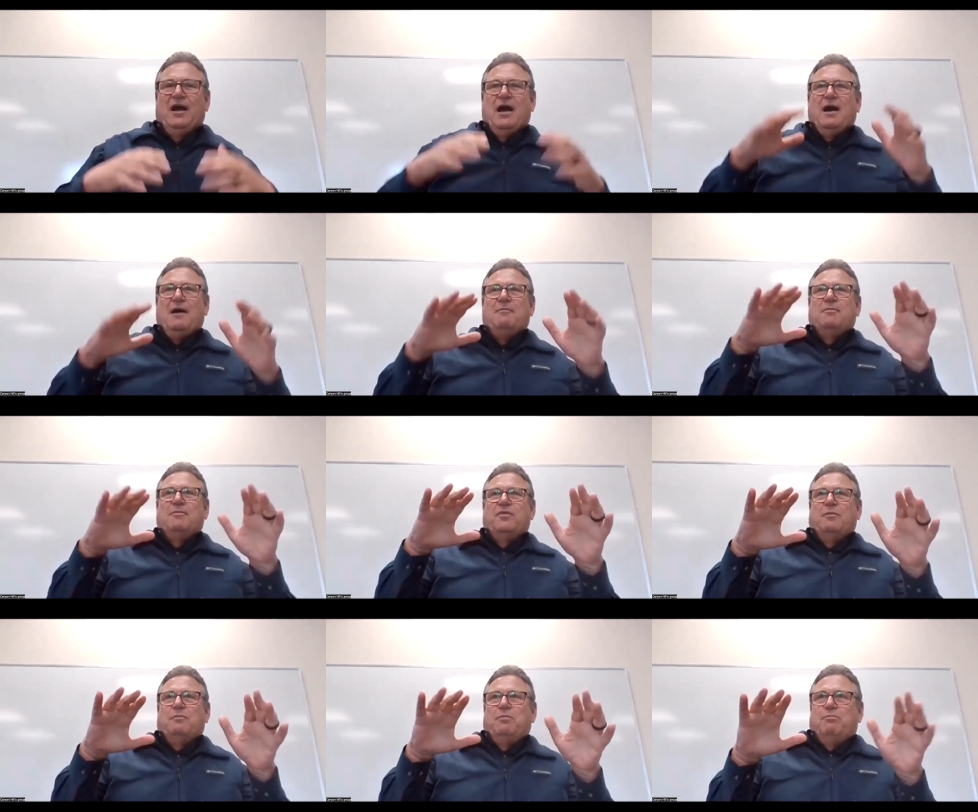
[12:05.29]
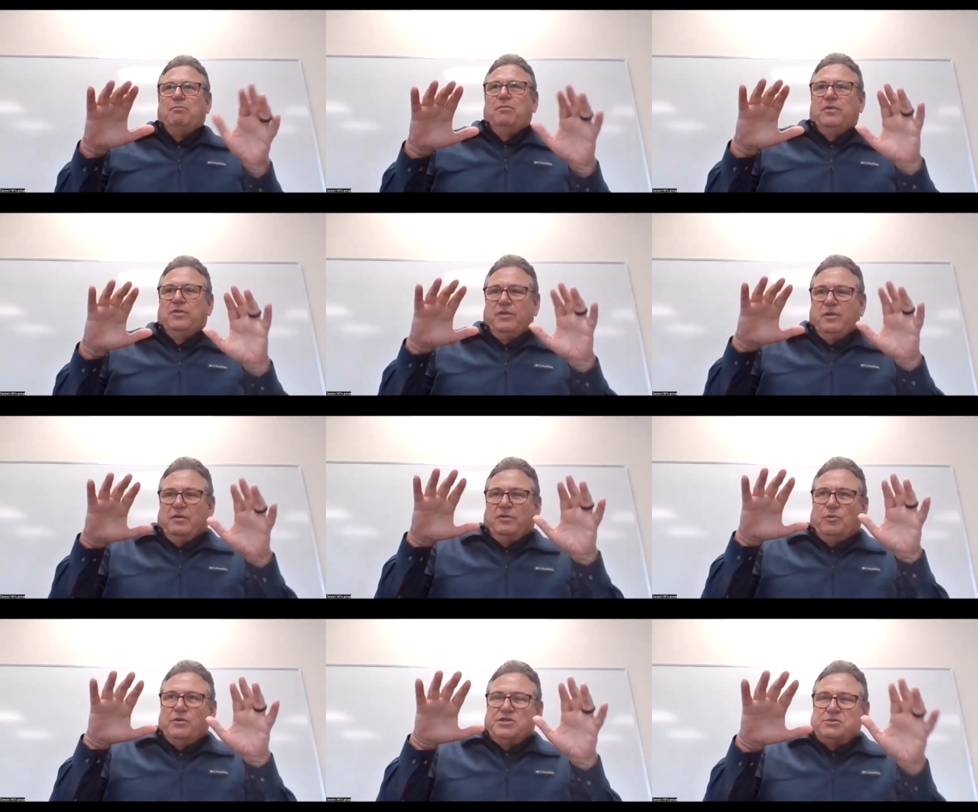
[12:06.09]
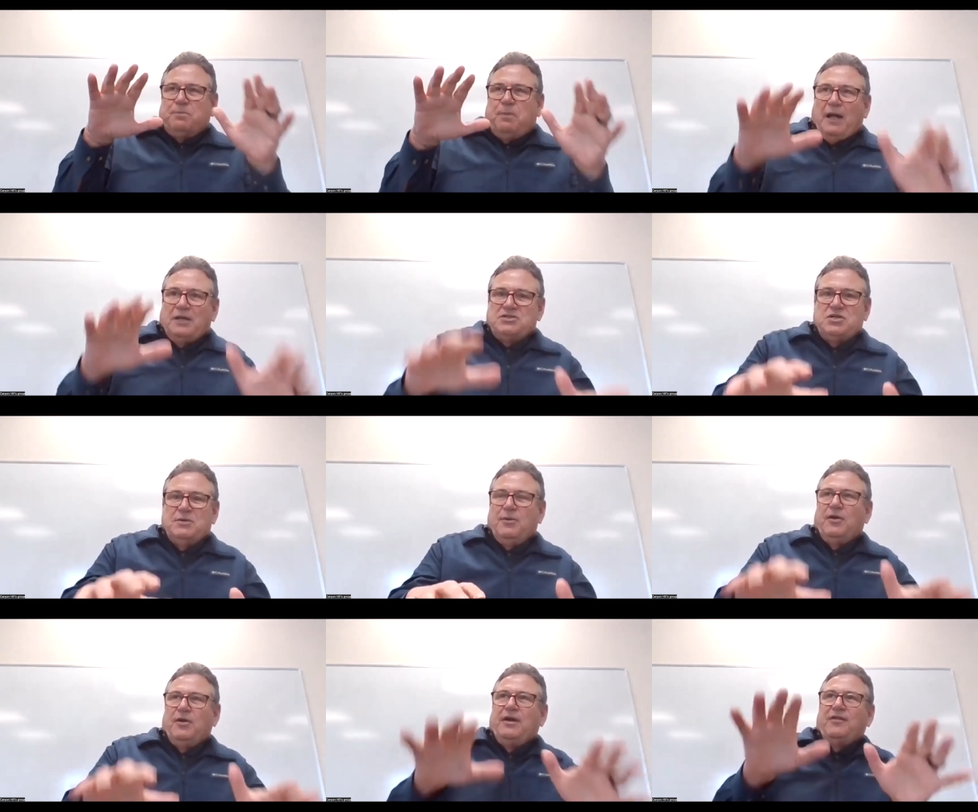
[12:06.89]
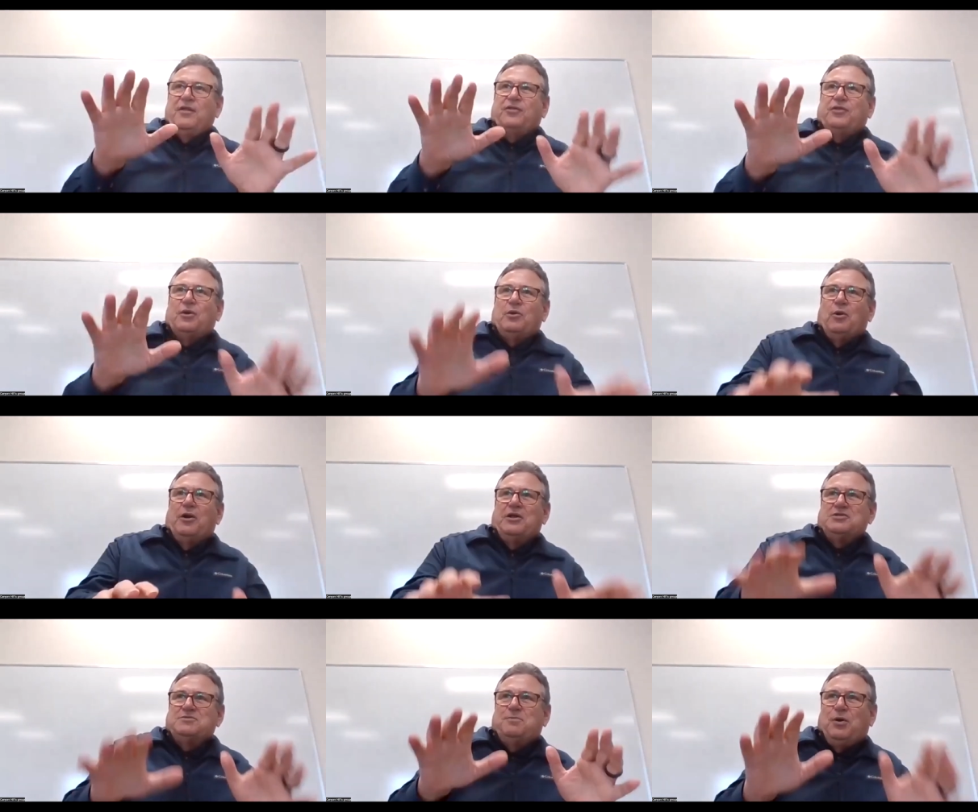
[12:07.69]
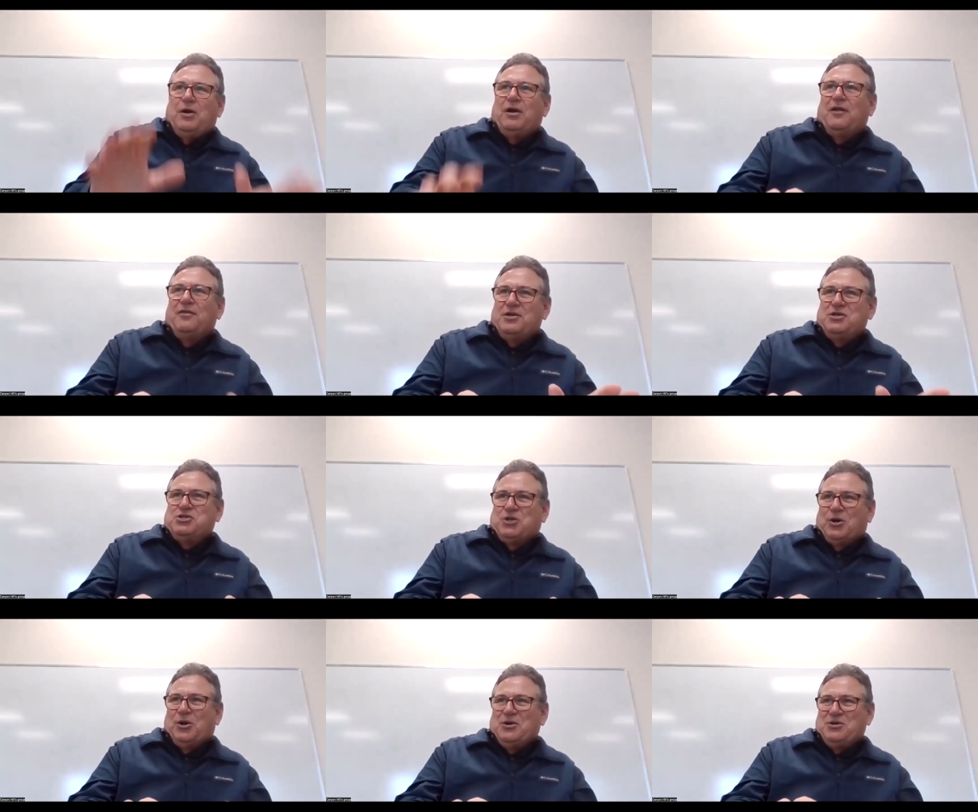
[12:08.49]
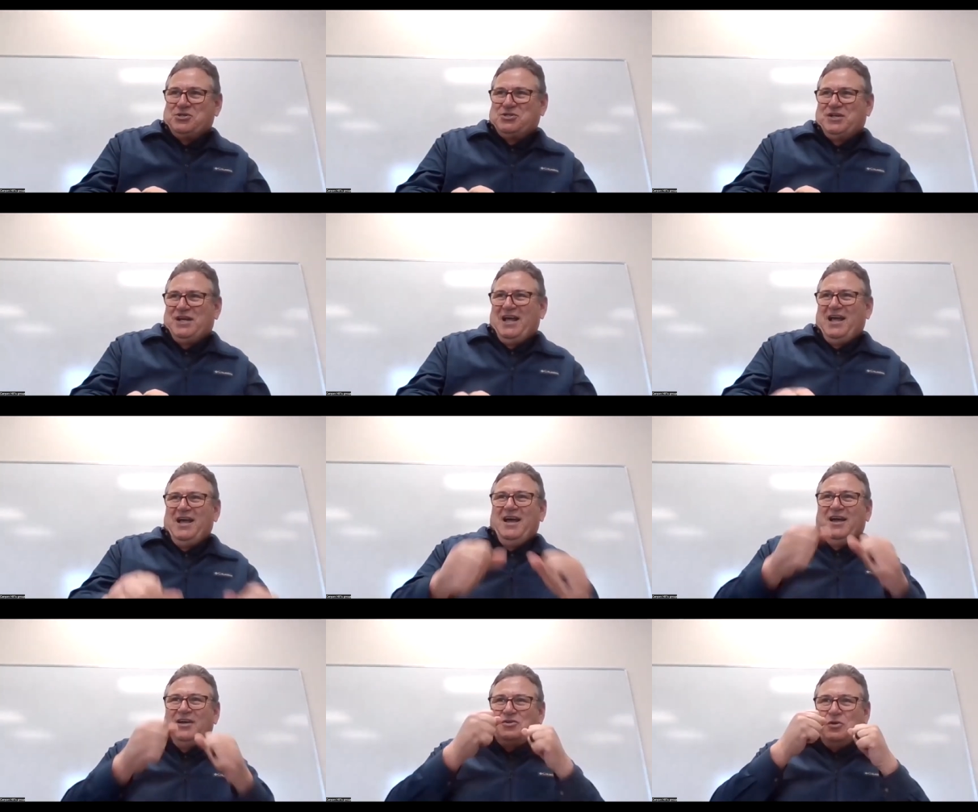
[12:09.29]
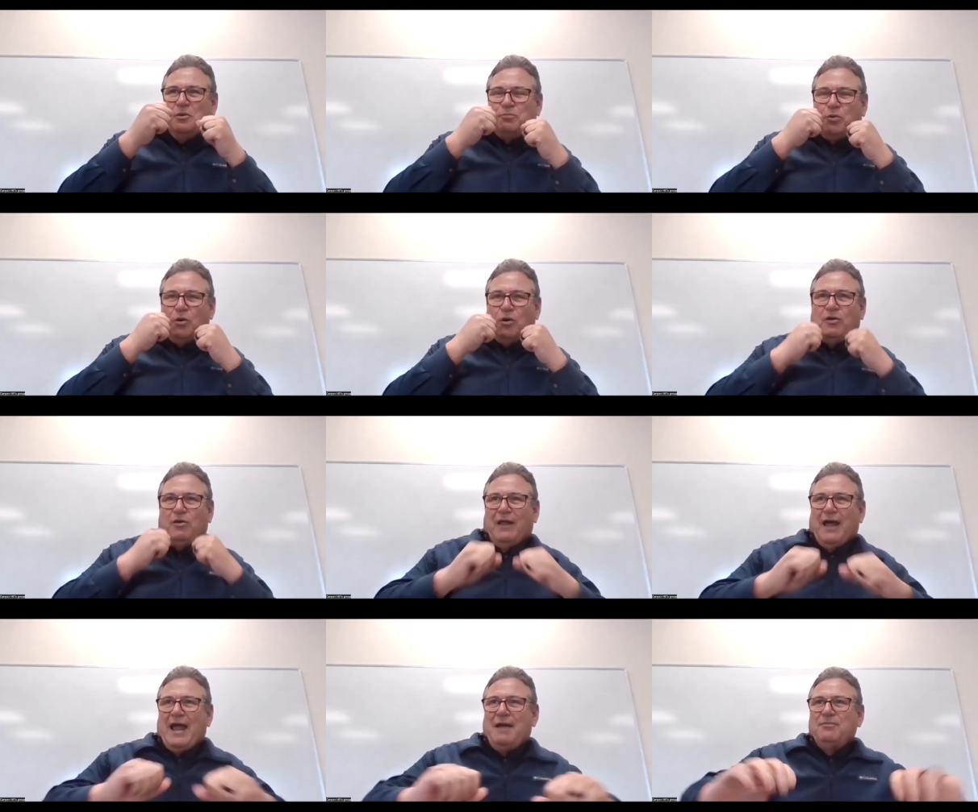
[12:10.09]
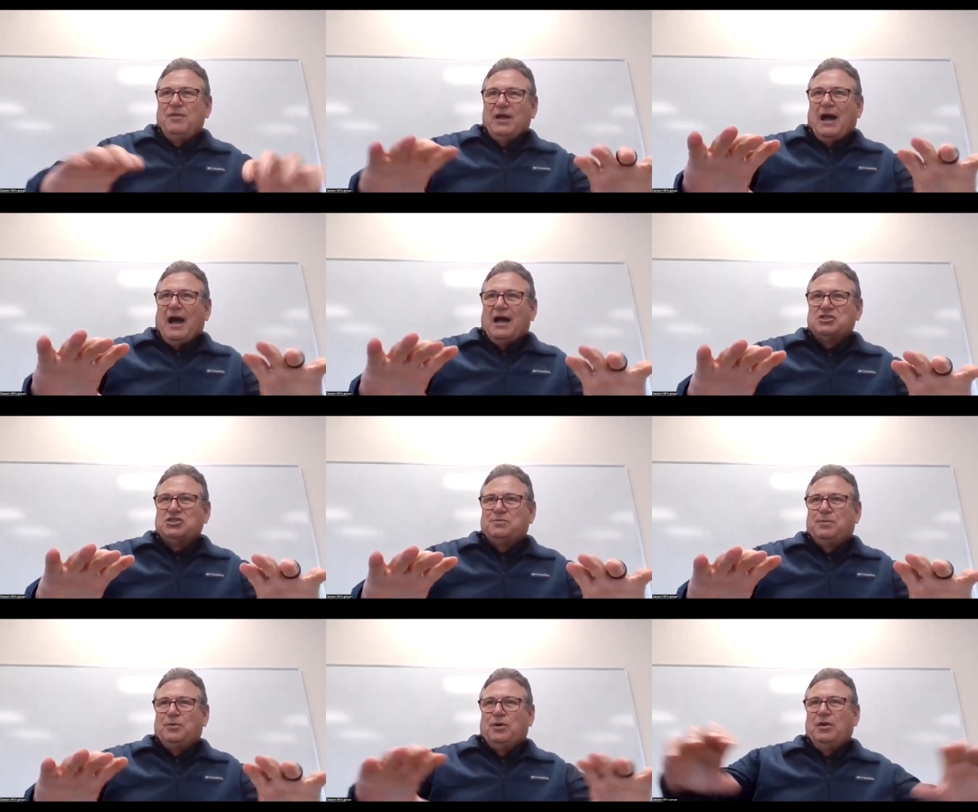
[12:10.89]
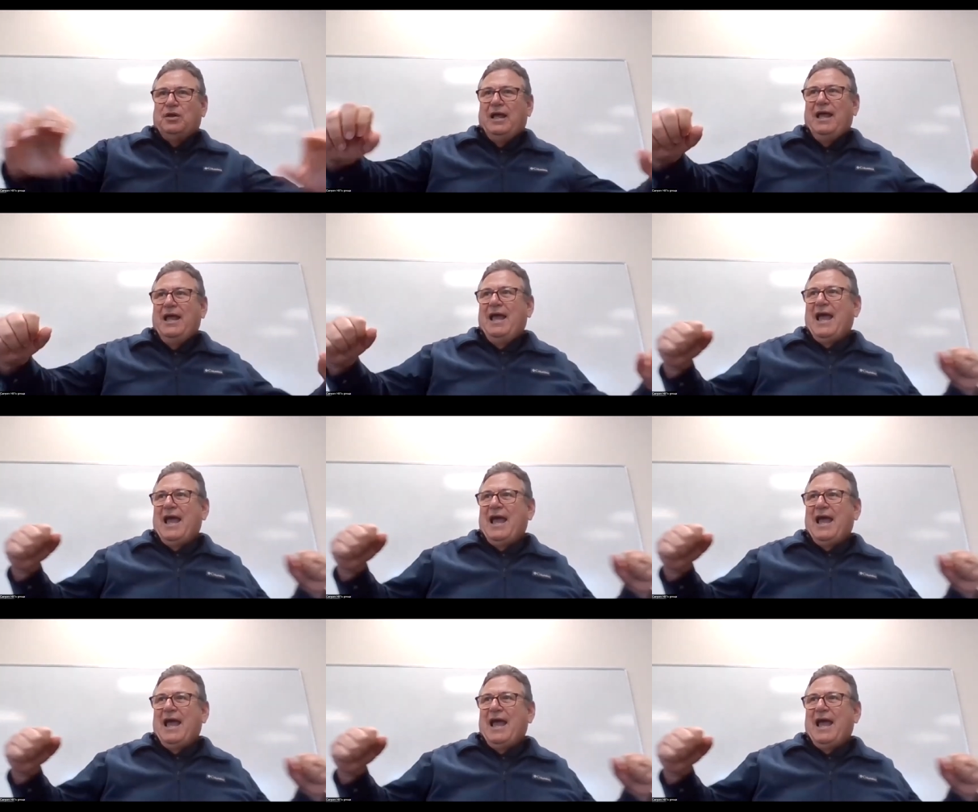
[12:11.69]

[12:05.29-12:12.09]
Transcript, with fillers: um, the, the, the responsibility that the Lord has put on the church to proclaim the gospel